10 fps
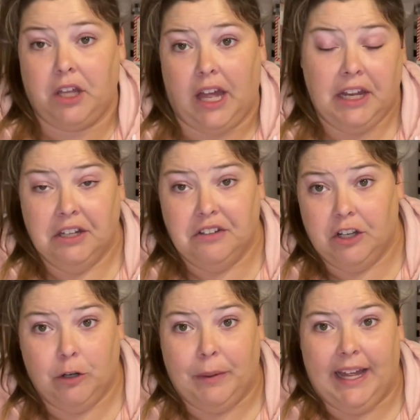I could
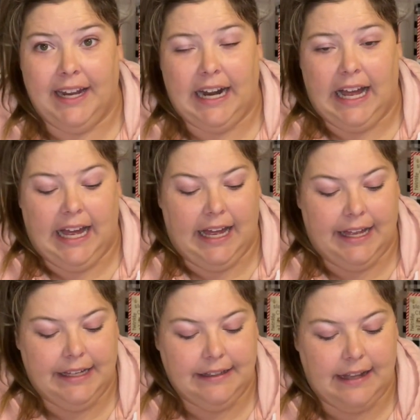do, but uh,
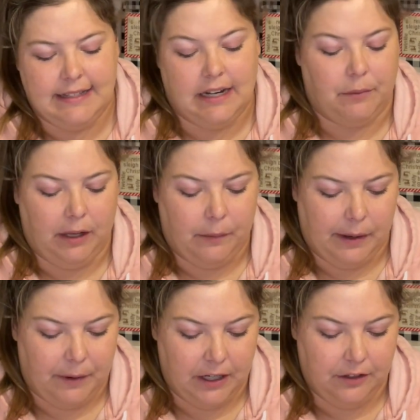that's not really what I
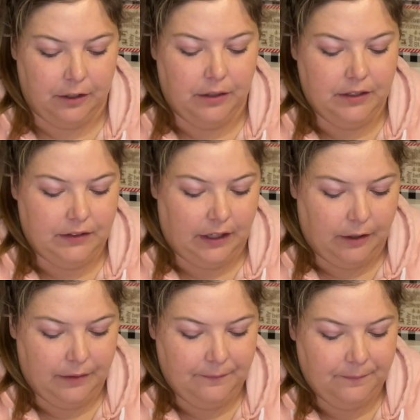want to do.
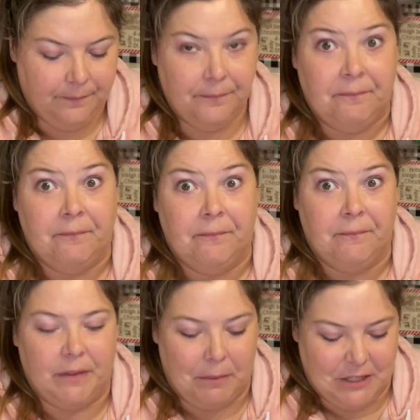So
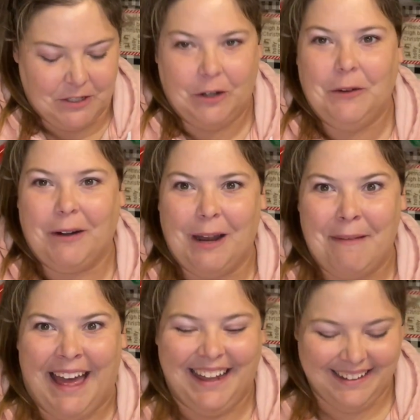let me just show you where I'm
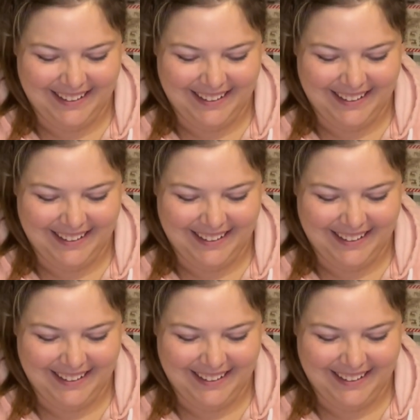at.